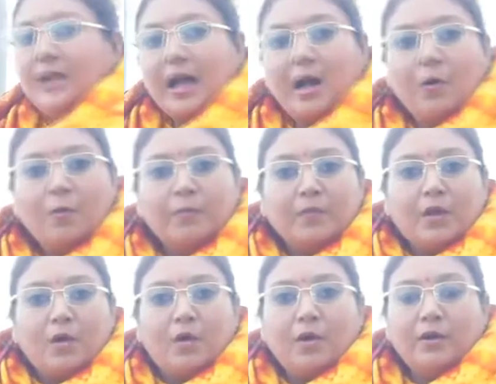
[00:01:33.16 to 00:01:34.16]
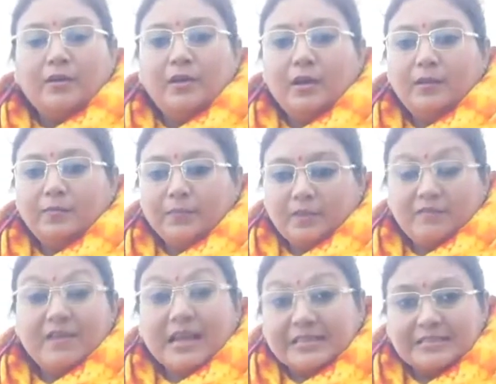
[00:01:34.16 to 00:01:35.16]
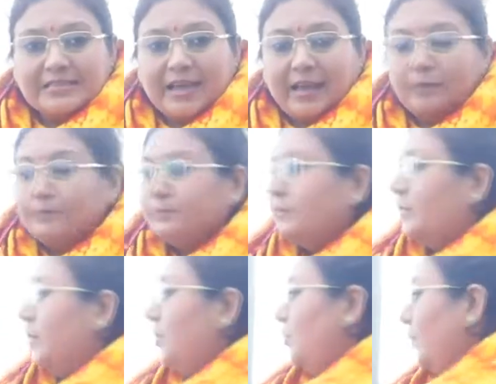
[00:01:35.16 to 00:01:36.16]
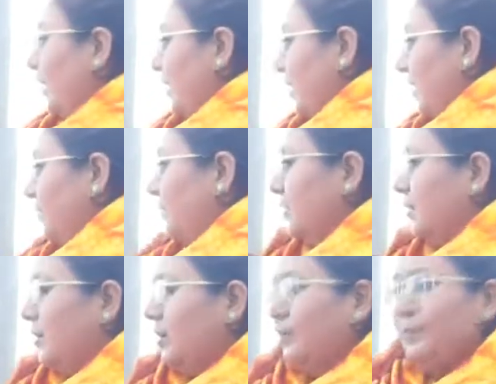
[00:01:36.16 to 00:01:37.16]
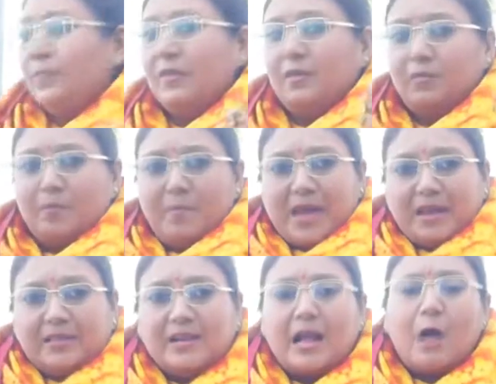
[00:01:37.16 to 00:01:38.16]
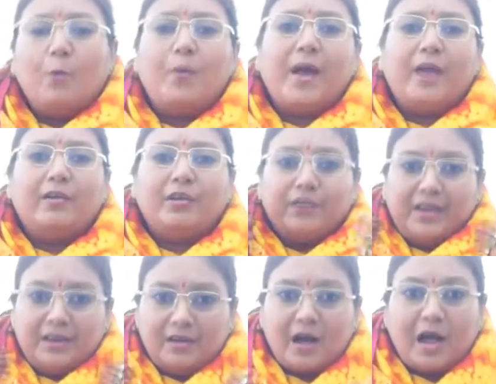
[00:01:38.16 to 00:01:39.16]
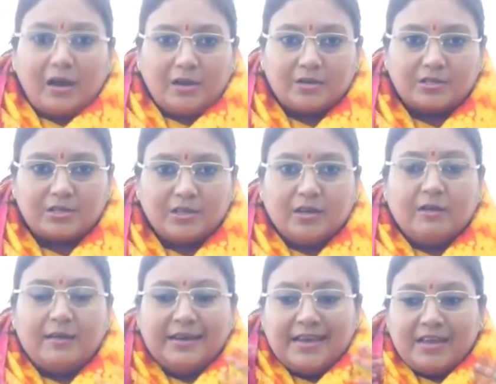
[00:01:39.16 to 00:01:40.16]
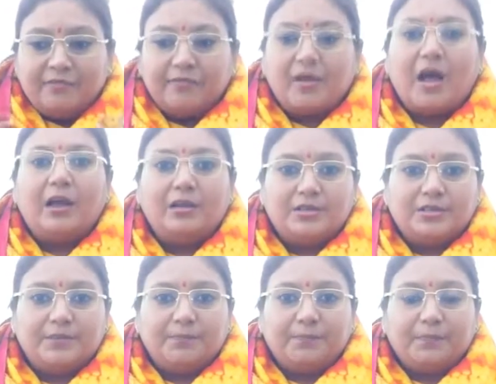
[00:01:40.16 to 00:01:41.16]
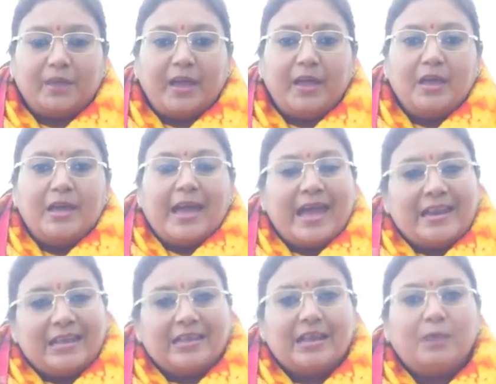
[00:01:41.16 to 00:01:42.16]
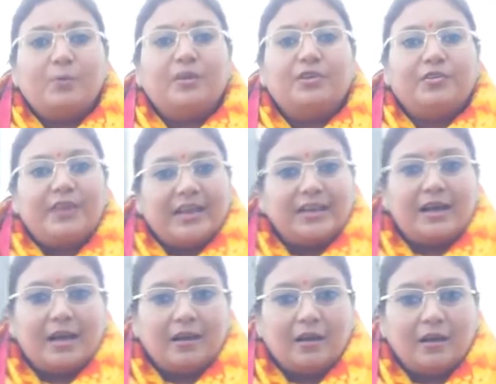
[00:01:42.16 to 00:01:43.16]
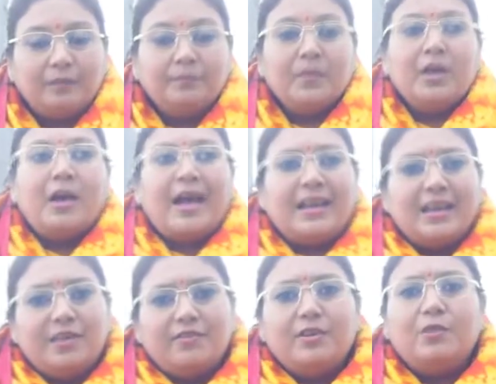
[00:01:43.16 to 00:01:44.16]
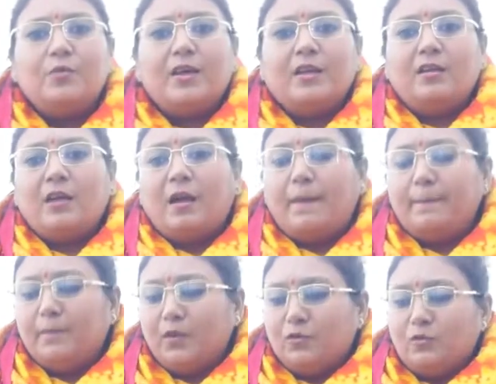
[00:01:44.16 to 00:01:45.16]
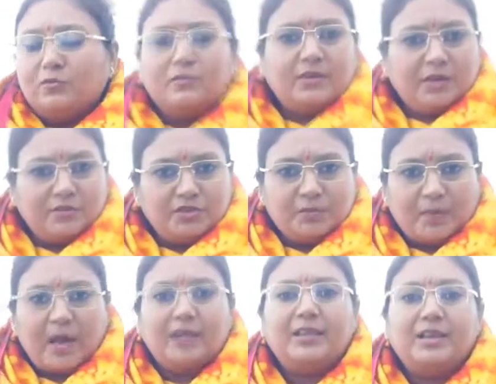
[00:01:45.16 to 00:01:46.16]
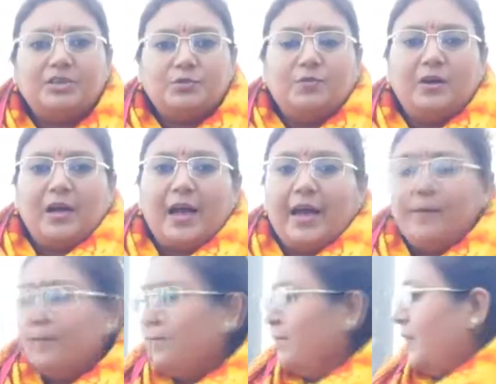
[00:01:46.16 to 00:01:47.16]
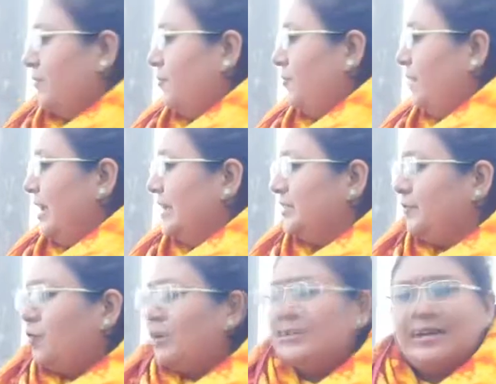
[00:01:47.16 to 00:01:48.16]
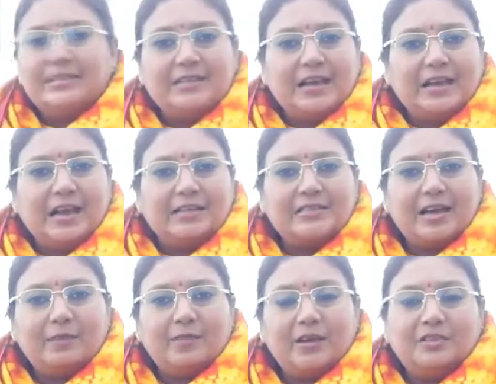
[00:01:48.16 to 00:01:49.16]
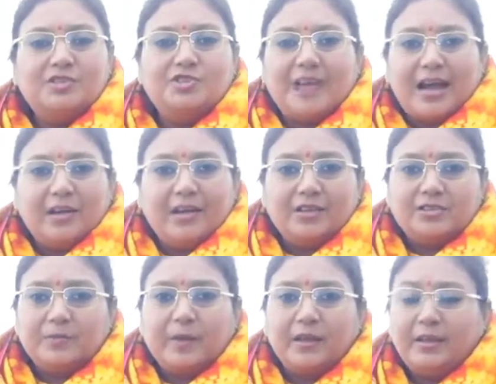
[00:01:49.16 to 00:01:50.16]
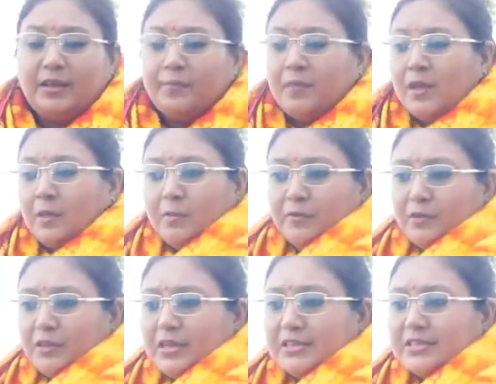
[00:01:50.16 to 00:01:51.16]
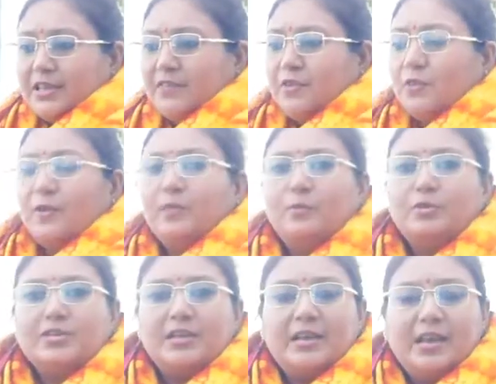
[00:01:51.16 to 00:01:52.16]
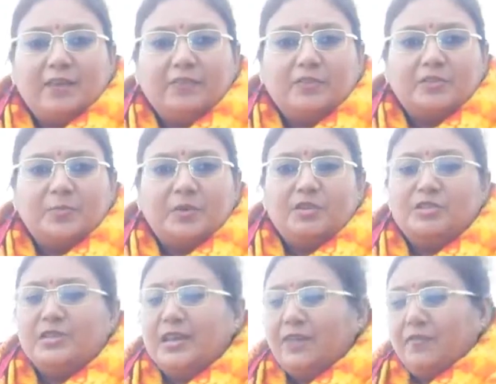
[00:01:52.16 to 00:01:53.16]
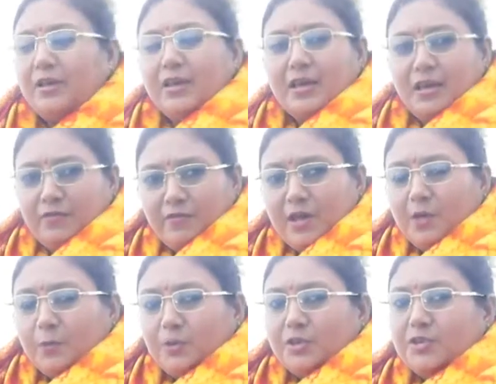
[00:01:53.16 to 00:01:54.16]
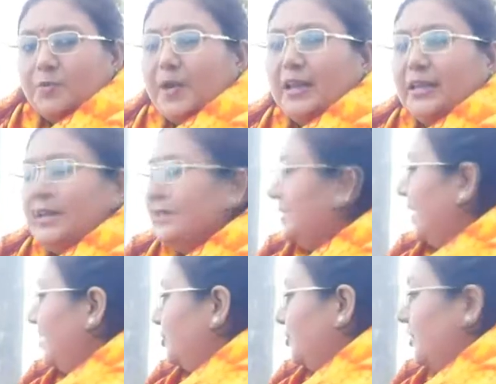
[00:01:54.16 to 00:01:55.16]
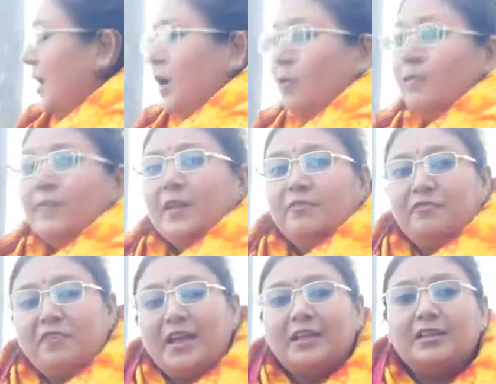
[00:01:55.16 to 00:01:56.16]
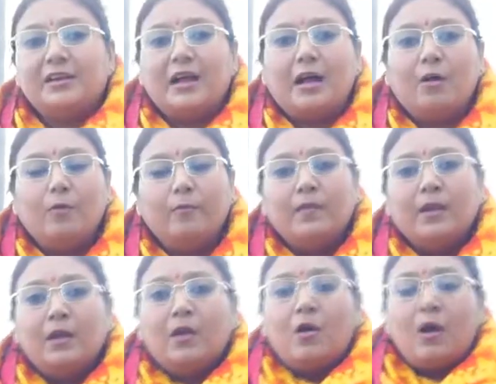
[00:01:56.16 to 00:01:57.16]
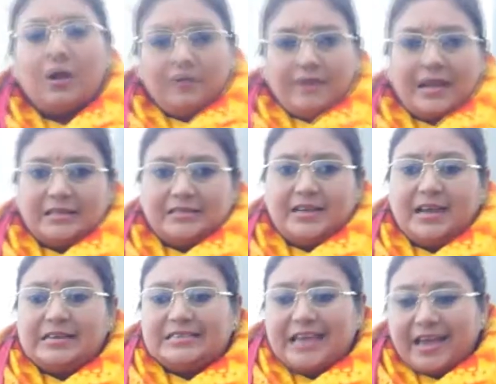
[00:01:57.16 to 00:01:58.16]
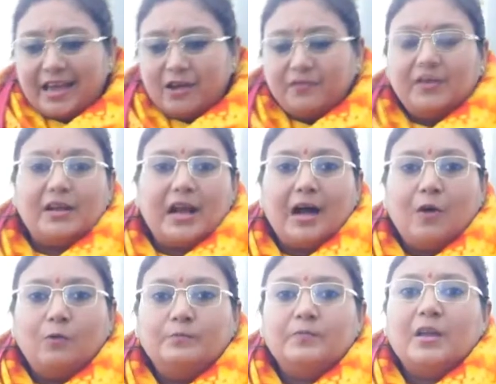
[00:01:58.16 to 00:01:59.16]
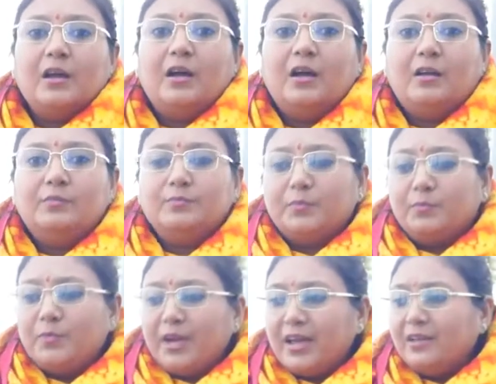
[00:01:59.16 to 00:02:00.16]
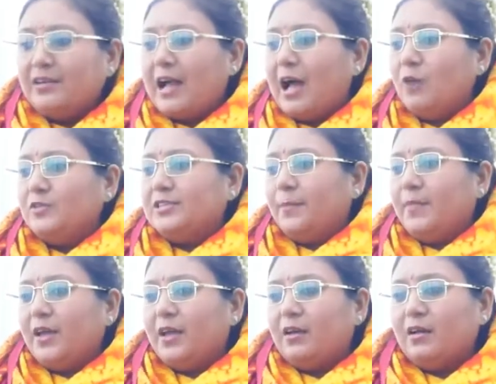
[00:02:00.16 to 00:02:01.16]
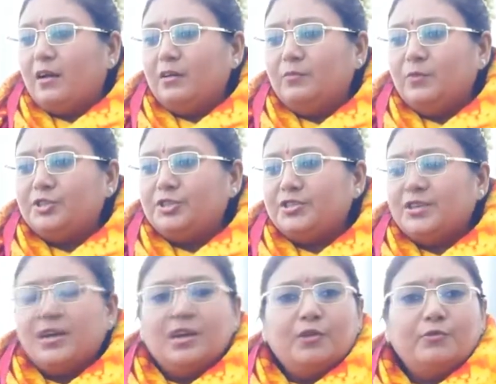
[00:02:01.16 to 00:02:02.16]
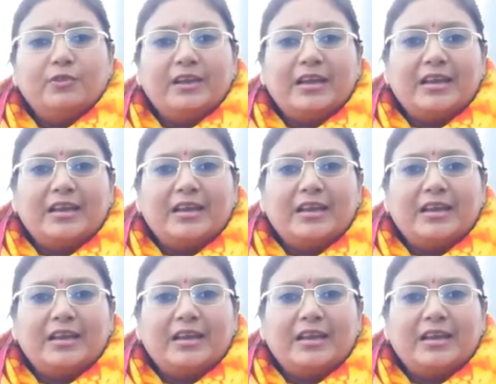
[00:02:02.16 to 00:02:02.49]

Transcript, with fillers: cow on um, Wednesday. You can even um, make the cow wear a green garland, a leaf garland, okay? Anything with green color. And even you can, um, you know, give chapati to a guy. For Venus, of course, I said last time that it's jaggery and chapati. But for this, even you can put a leaf, a spinach leaf, and give with a chapati inside to the cow. Feed the cow on Wednesday. Take care of the cow. Um, bring cow something uh, which is really